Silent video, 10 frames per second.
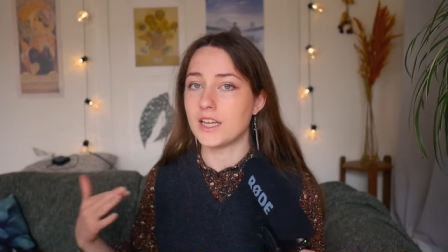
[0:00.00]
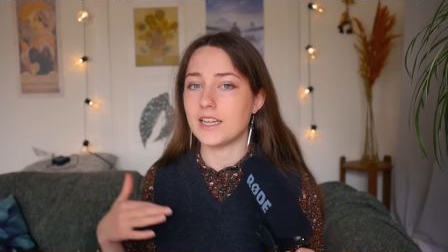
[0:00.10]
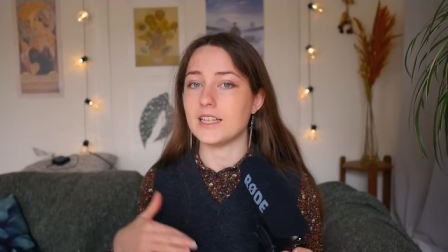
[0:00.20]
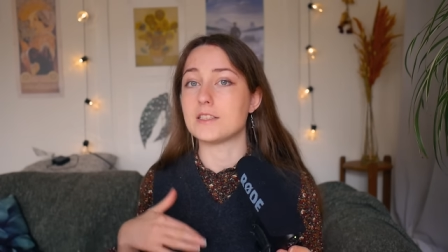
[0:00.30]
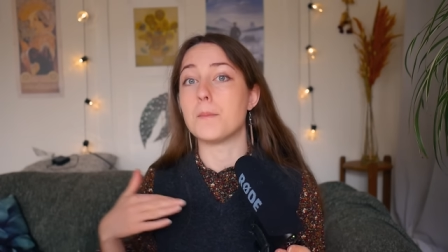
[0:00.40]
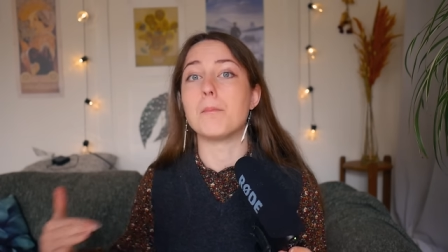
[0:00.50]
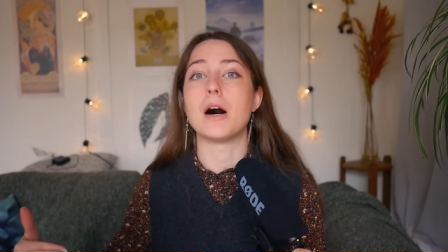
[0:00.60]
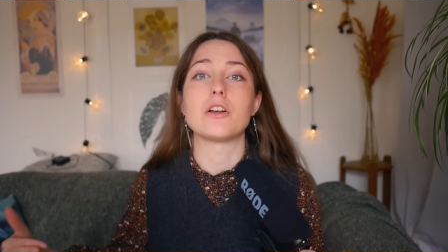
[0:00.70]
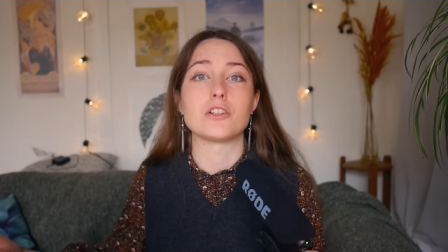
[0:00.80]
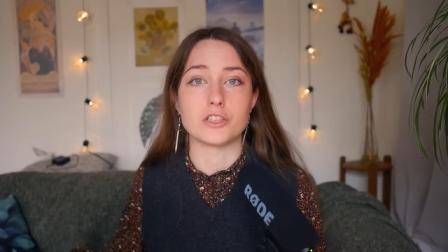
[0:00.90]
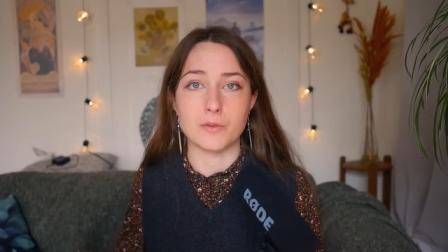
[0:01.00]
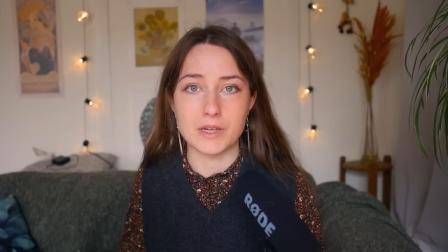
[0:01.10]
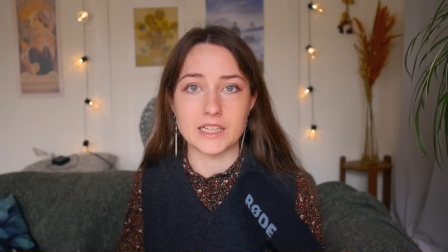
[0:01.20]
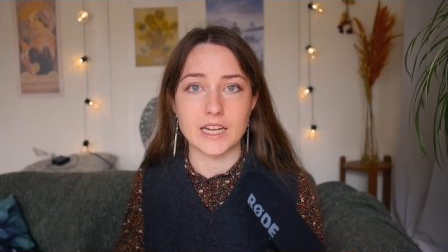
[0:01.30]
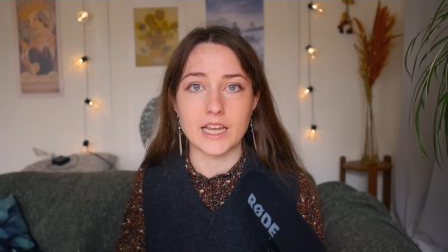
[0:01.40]
its modern
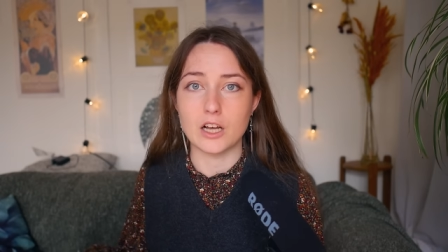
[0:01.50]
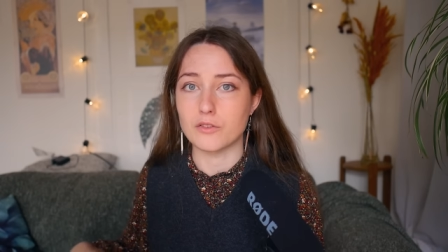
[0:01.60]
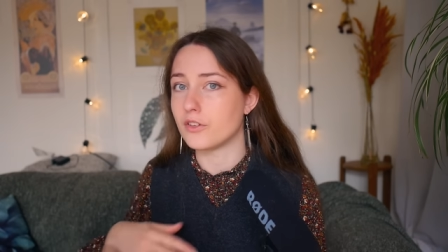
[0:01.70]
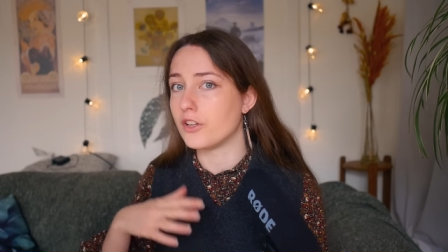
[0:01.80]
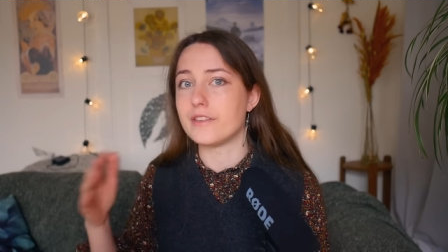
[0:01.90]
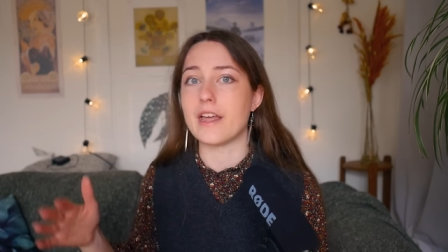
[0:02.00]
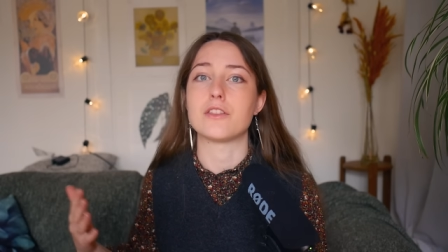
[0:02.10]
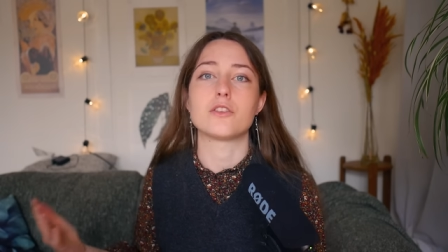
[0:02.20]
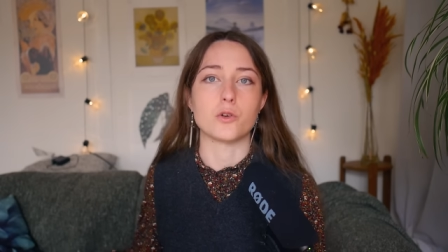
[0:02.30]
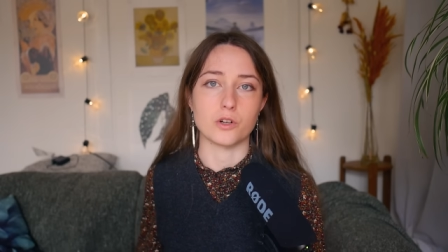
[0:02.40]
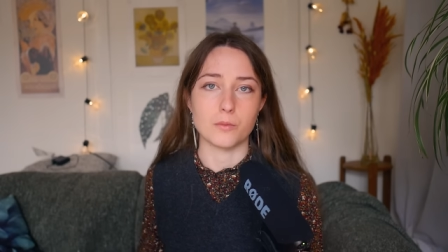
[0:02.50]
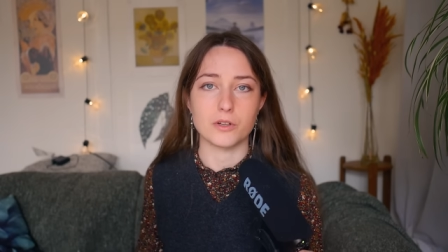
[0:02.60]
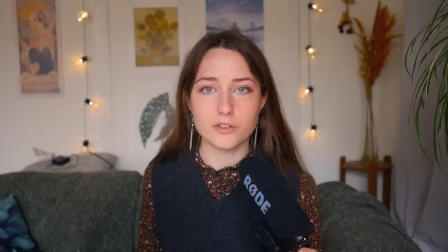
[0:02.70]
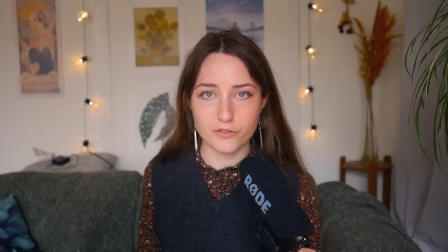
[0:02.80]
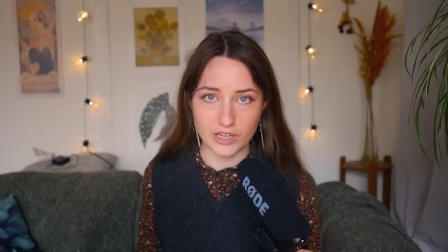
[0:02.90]
meaning of the death
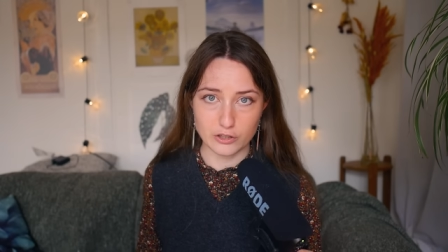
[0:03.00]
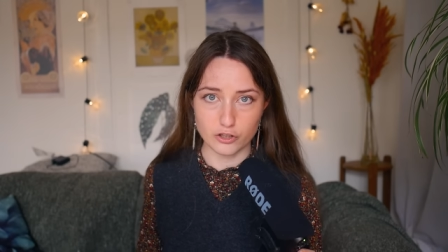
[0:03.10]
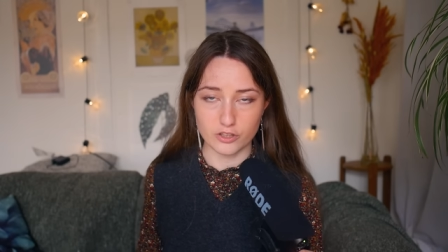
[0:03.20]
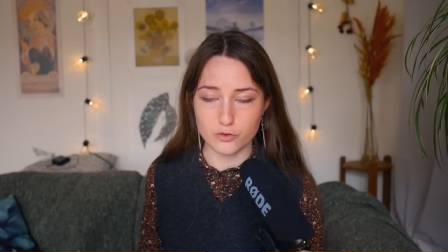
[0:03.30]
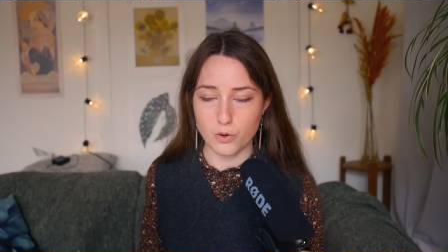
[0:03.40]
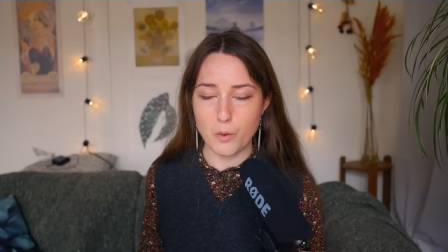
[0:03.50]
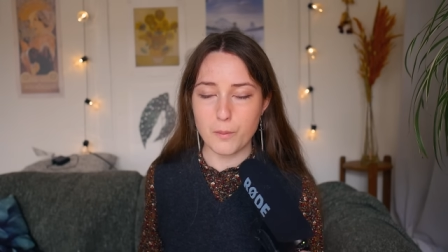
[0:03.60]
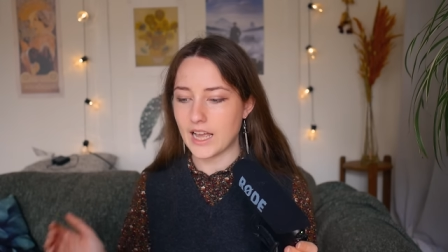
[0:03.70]
tournament fiction trope.